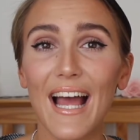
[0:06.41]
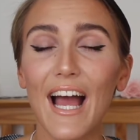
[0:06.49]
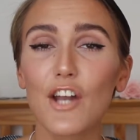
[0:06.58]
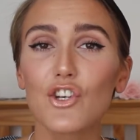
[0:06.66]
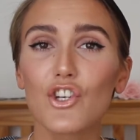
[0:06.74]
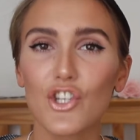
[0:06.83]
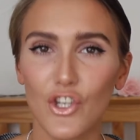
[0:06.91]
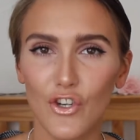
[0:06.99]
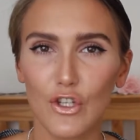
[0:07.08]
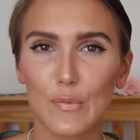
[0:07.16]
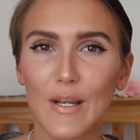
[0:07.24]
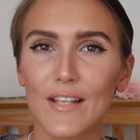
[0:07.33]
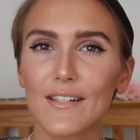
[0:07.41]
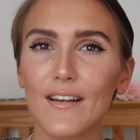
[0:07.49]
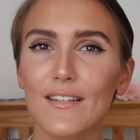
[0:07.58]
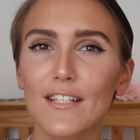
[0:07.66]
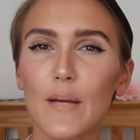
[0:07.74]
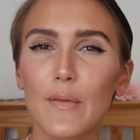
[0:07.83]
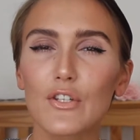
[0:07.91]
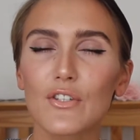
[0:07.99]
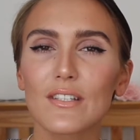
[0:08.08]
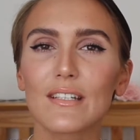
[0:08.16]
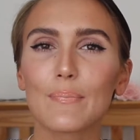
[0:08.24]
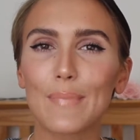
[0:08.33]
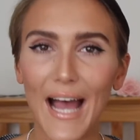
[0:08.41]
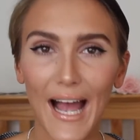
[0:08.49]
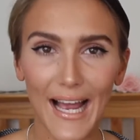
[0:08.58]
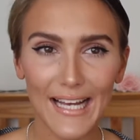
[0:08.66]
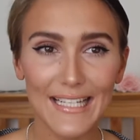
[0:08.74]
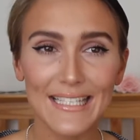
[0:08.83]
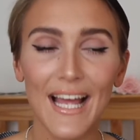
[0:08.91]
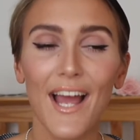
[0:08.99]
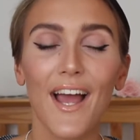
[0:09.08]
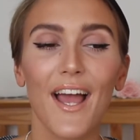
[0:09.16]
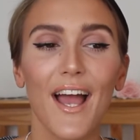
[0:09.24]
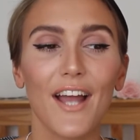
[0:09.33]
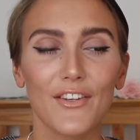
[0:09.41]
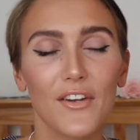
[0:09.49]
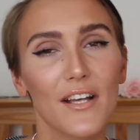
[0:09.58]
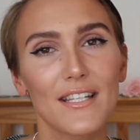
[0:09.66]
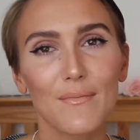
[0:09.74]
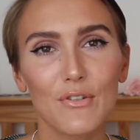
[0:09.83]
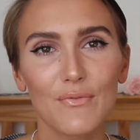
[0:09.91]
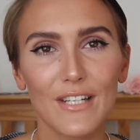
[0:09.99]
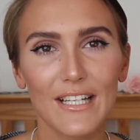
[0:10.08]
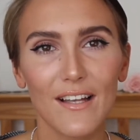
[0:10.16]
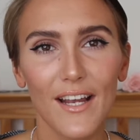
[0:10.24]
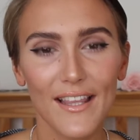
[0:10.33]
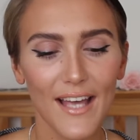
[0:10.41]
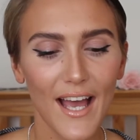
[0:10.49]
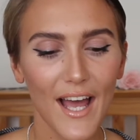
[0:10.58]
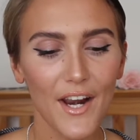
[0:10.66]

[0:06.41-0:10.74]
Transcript: and shoes because last time I just did bags and you guys seem to really like that.